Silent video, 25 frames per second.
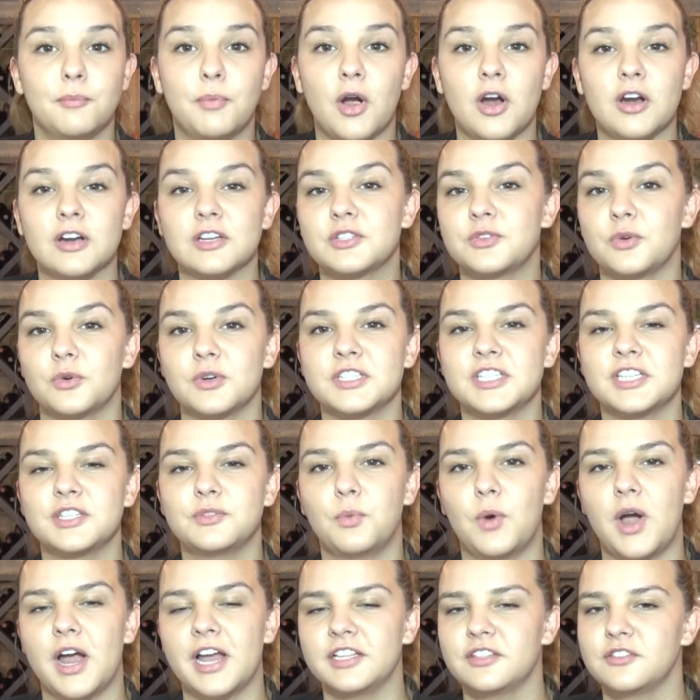The bar
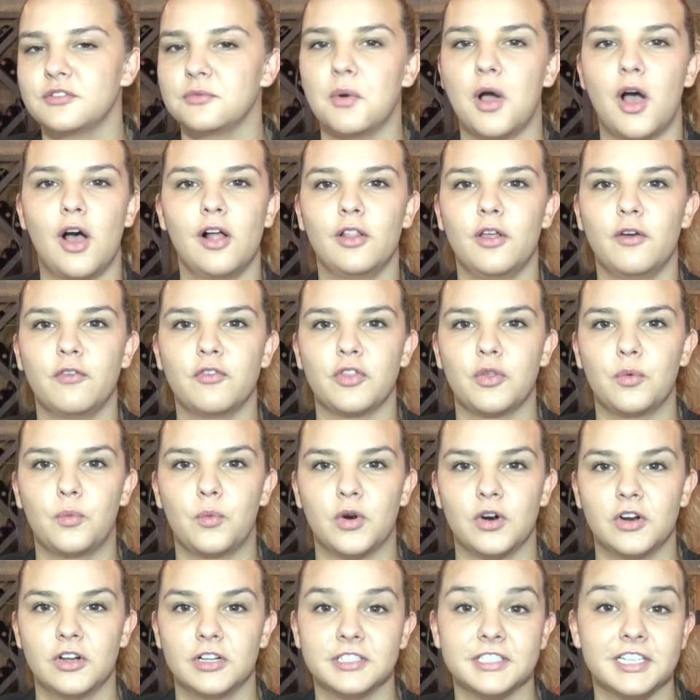sources wines from all over the
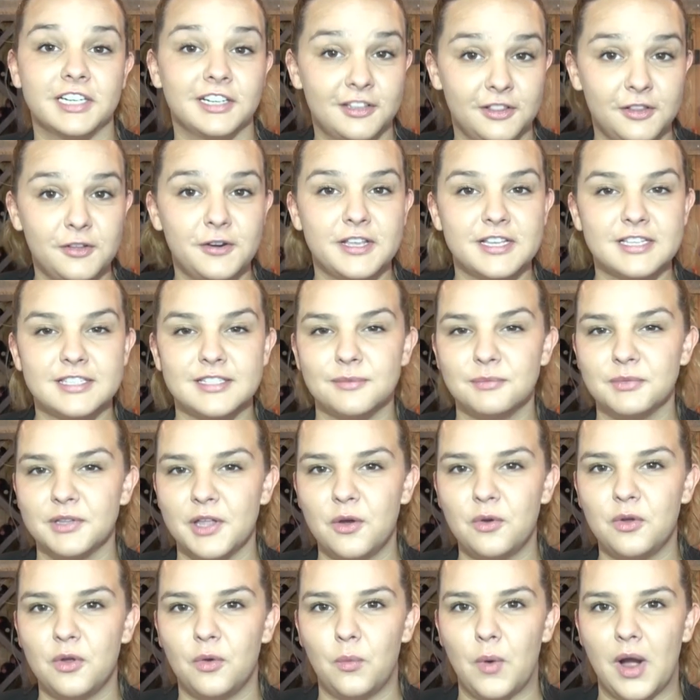world, including some
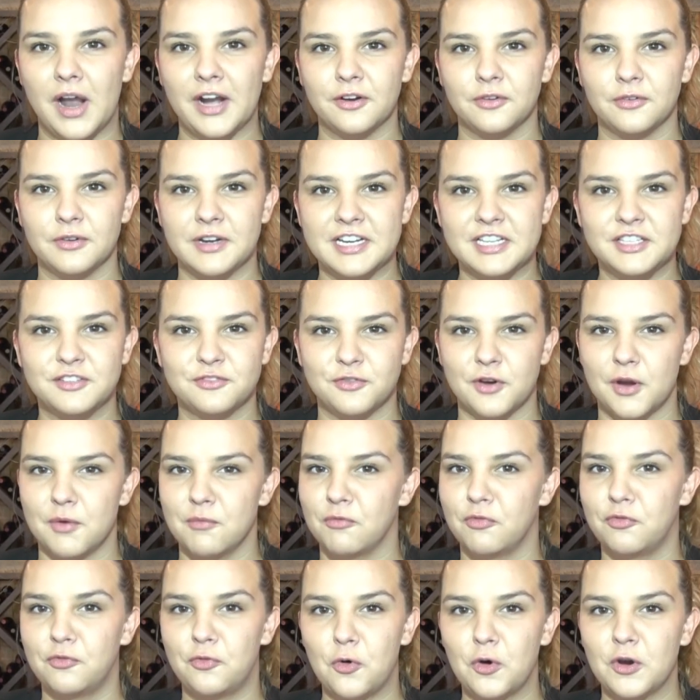local wineries
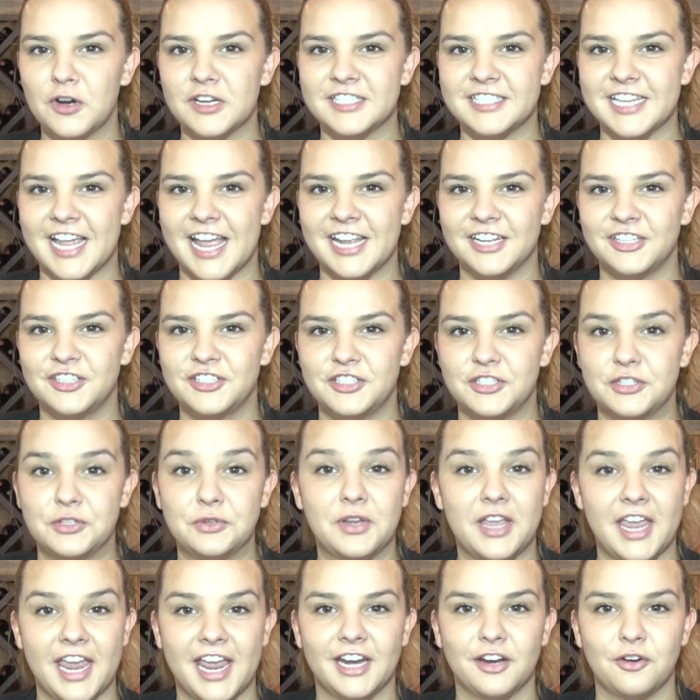from Forest Edge
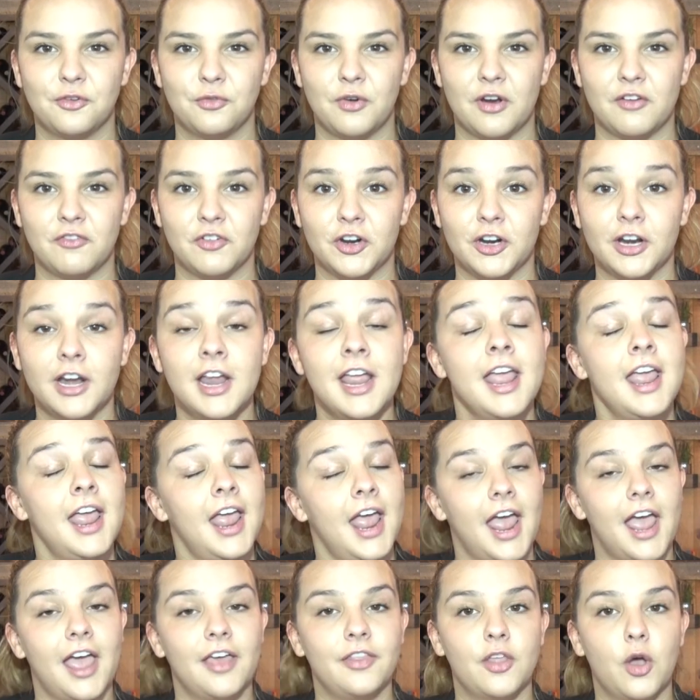to Cannon River,
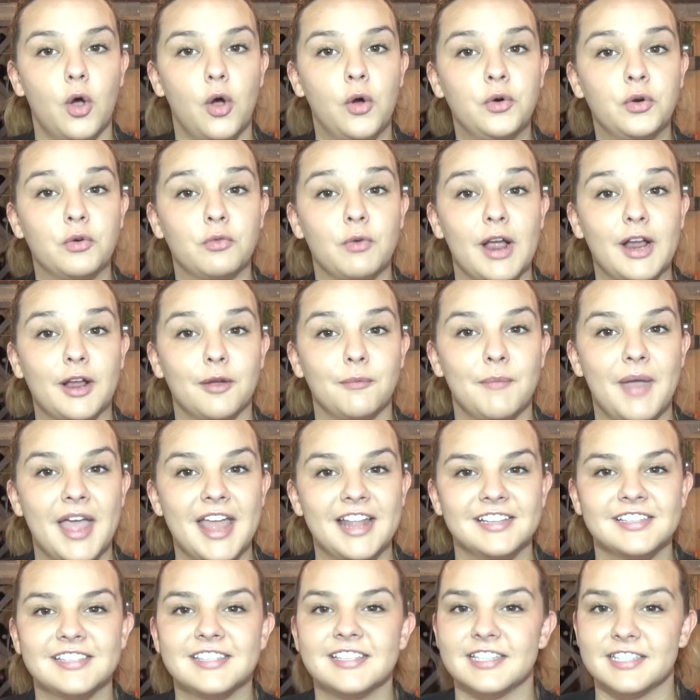and the owner
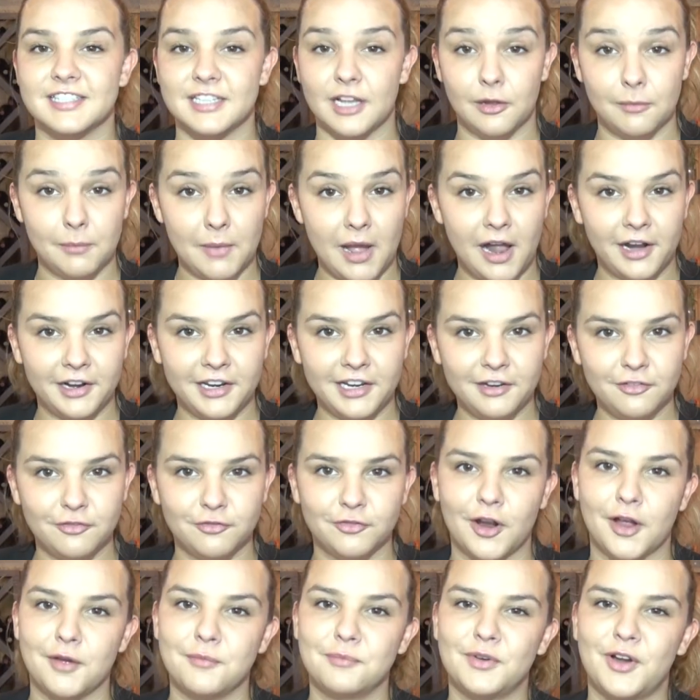recommends the Salmani
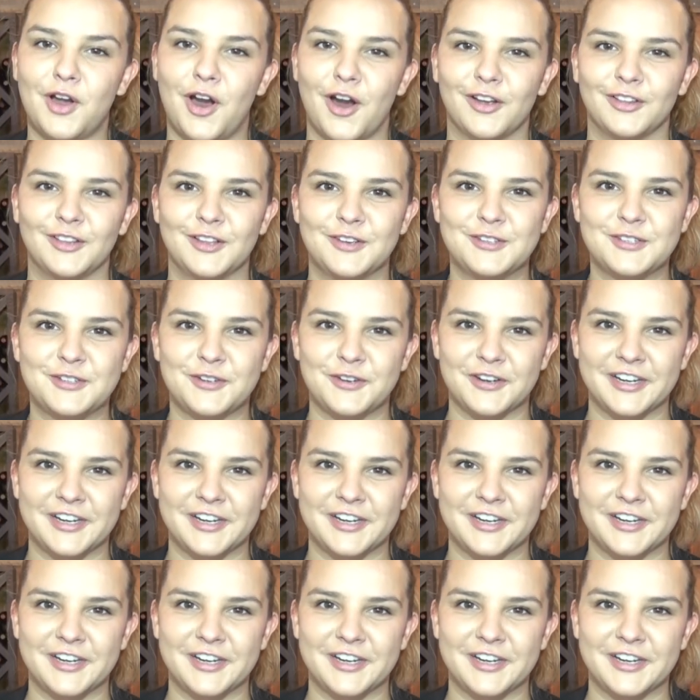from Carlos